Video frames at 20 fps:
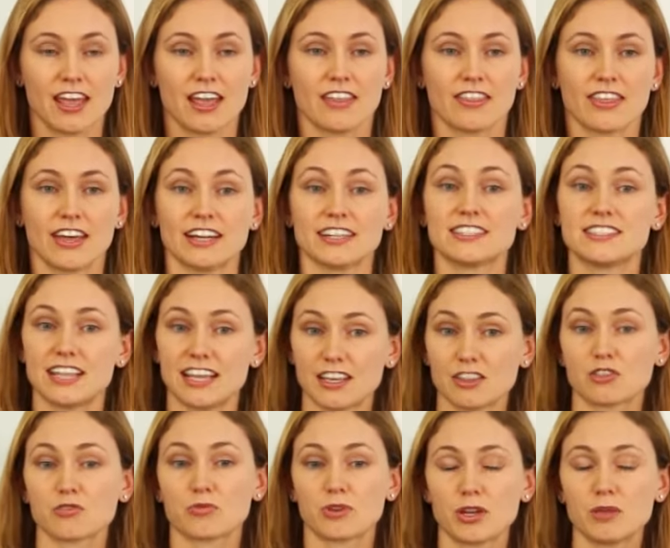That day
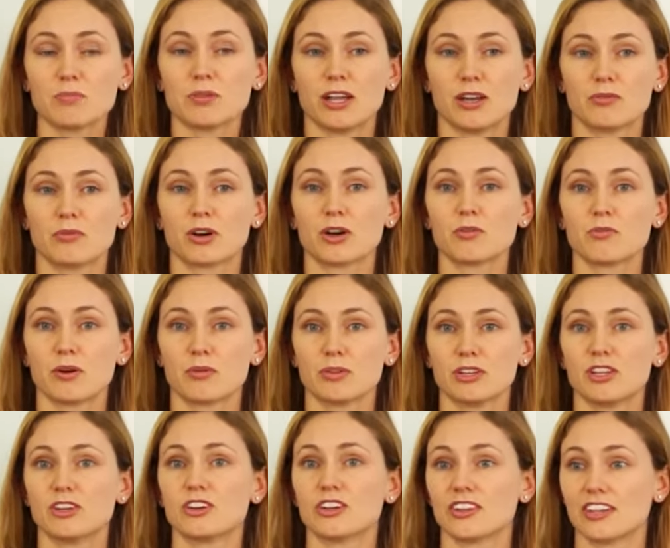3 blood work, where we
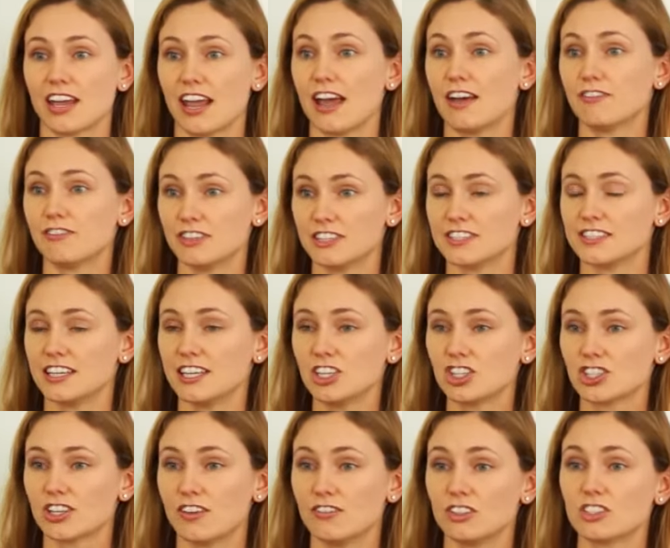look at the
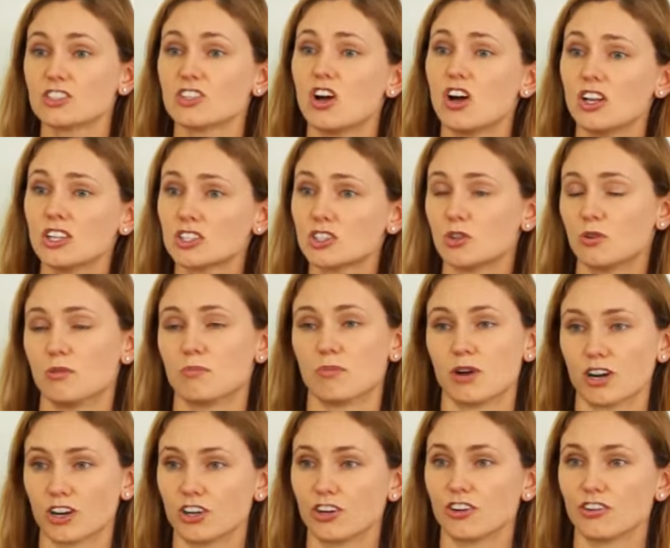FSH levels, also a
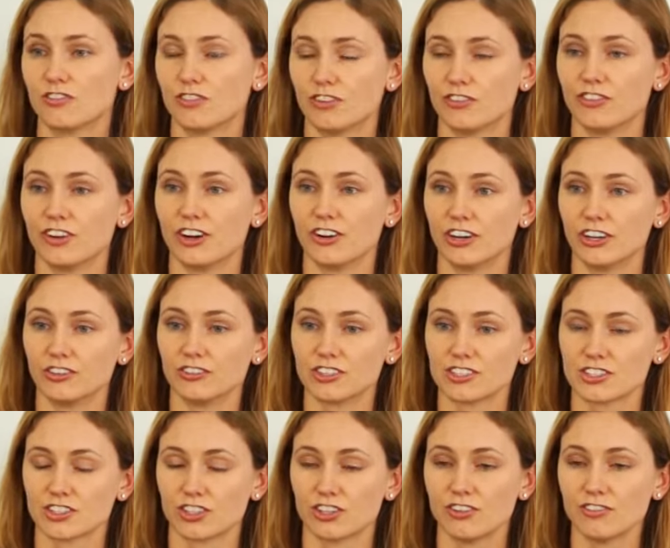marker of ovarian
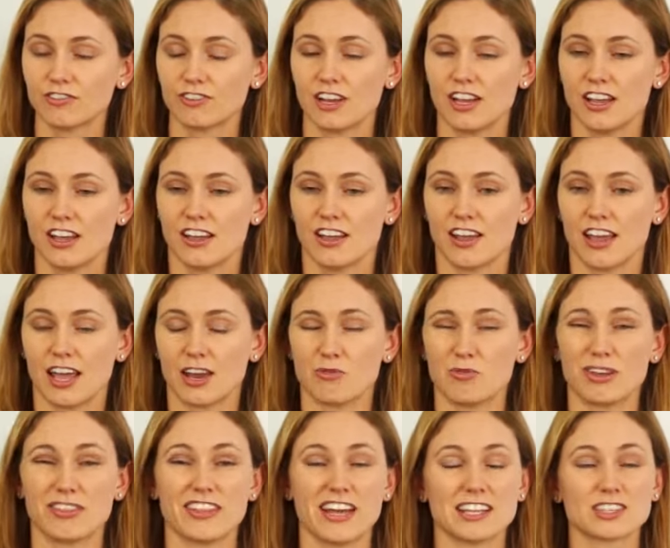reserve. And
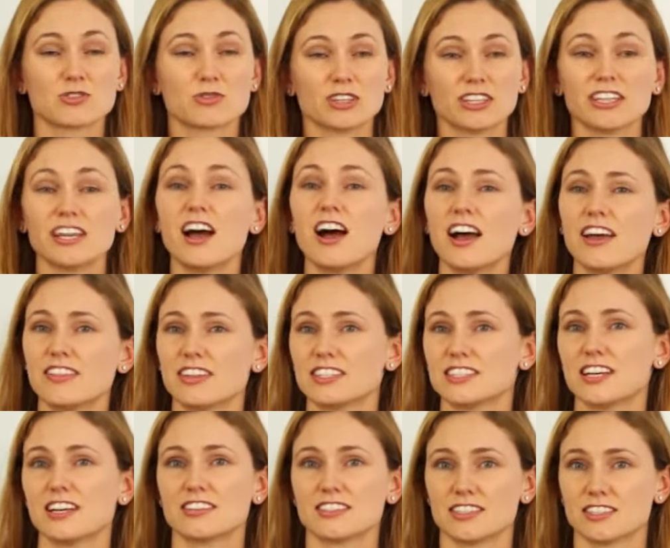when that's really high, that
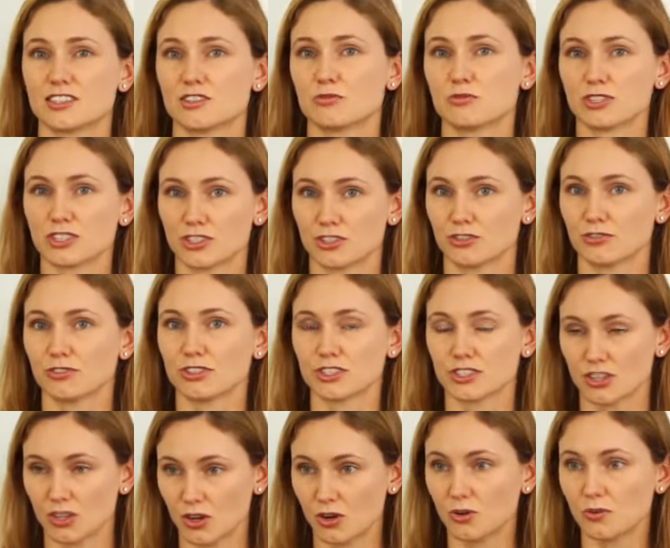tells us the reserve is
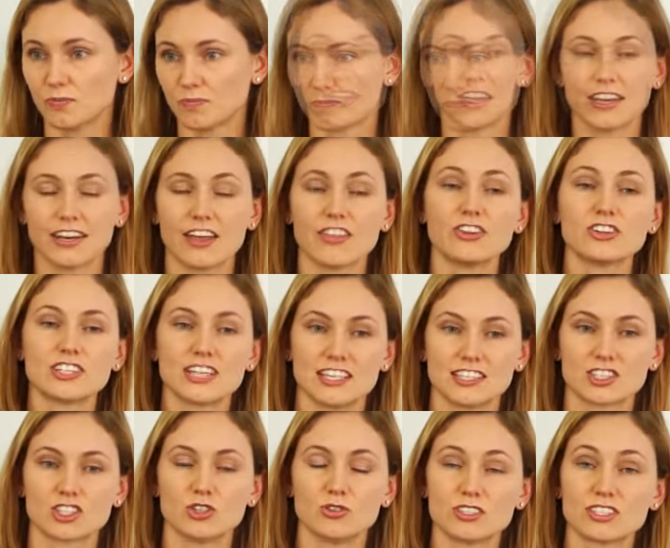low. Another
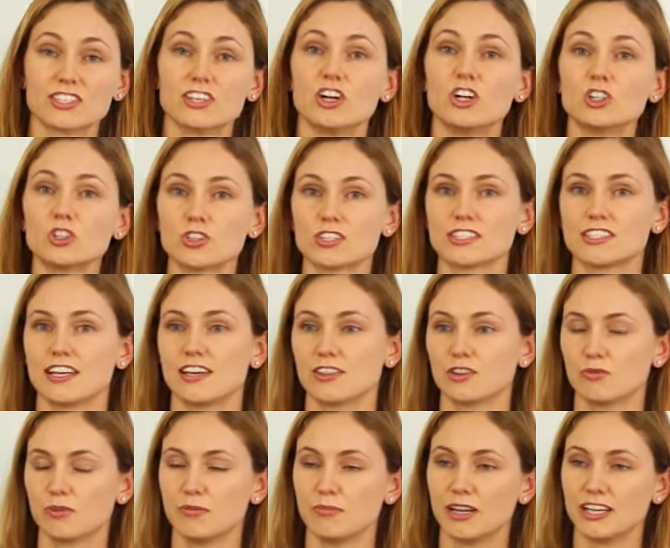test too is an ultrasound
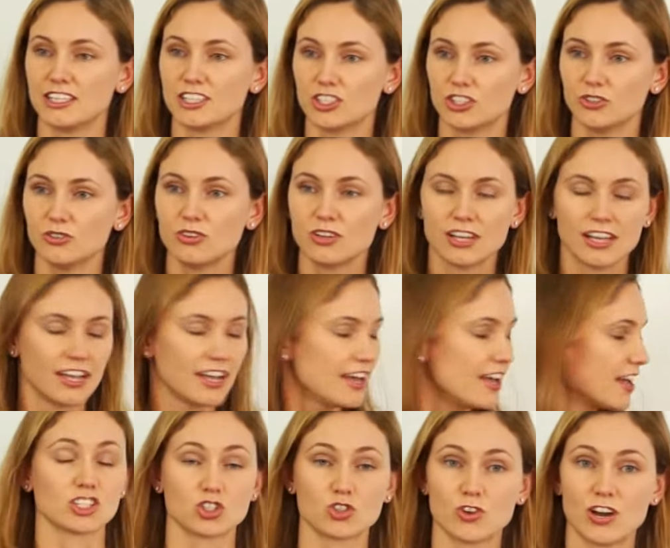that we might do.
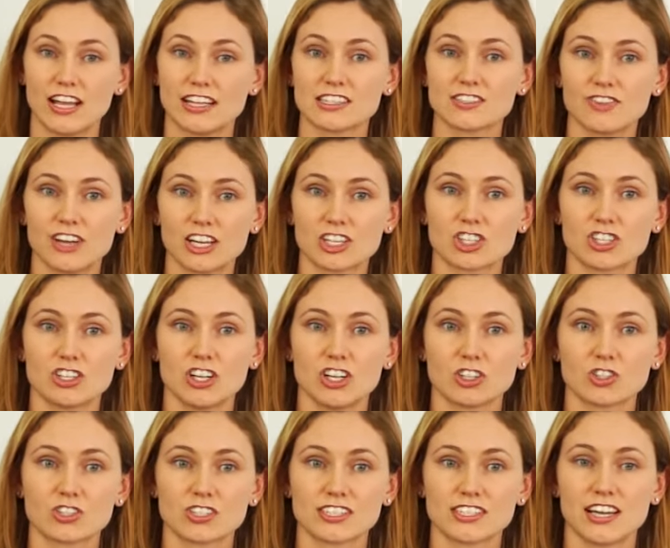It's a transvaginal
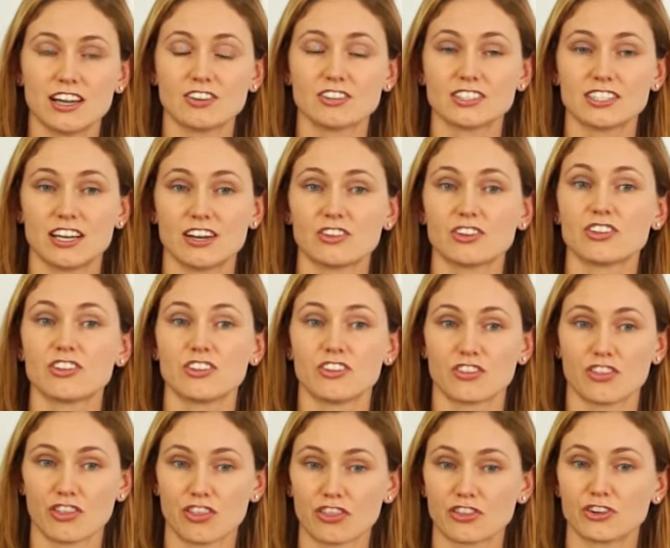ultrasound down on
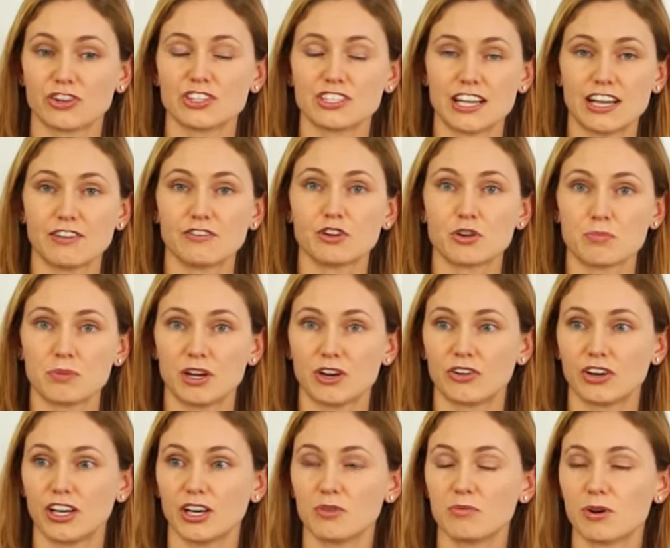the 3rd day of your
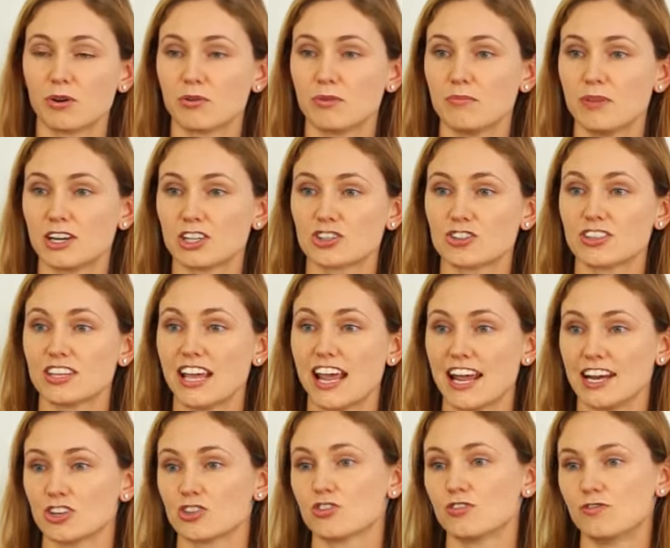period, where we measure the
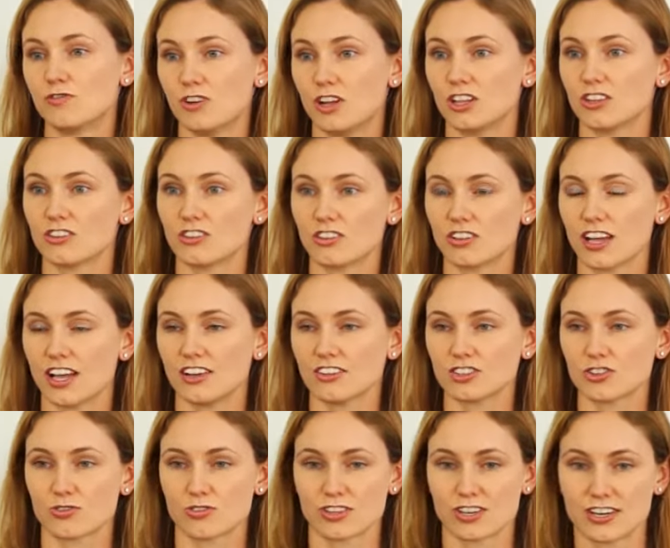antral follicle
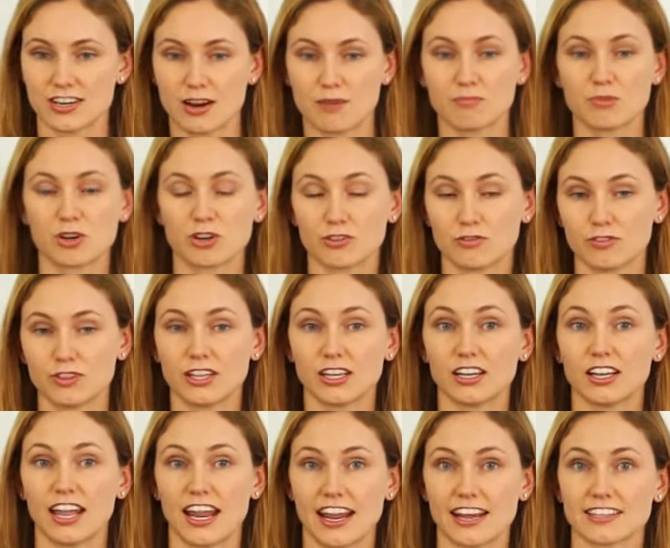count, or the number of
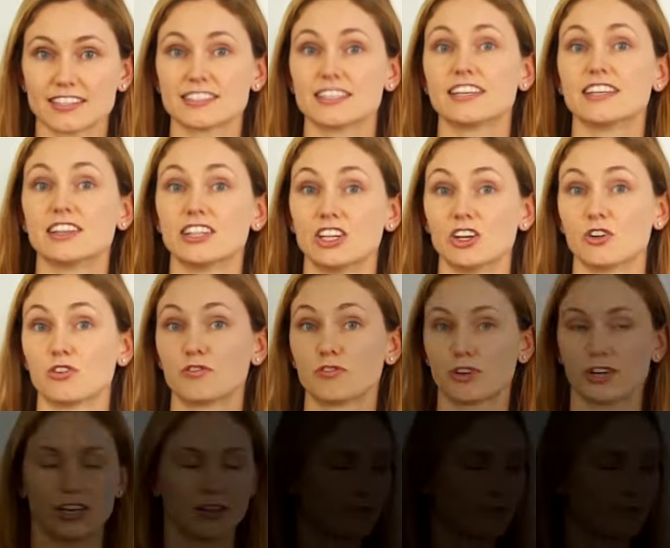little eggs in the ovary.